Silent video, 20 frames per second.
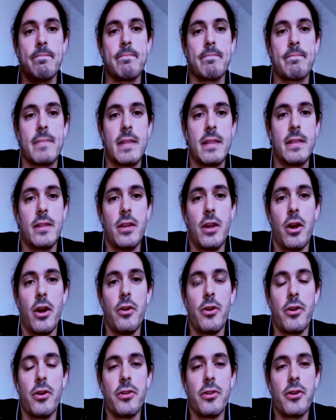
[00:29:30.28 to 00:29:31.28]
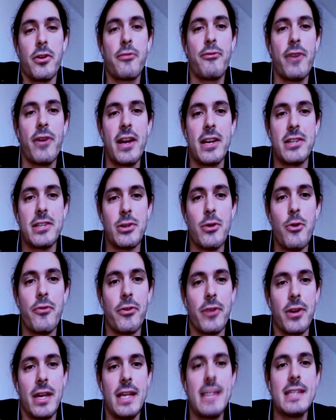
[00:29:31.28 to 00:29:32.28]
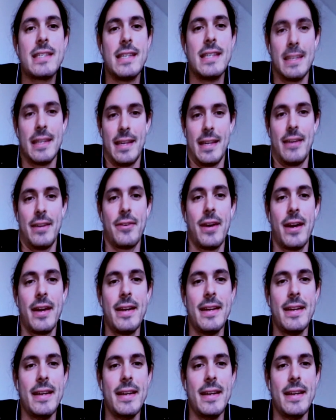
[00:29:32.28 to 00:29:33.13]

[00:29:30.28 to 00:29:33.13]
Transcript: their fighting is over instantly, right?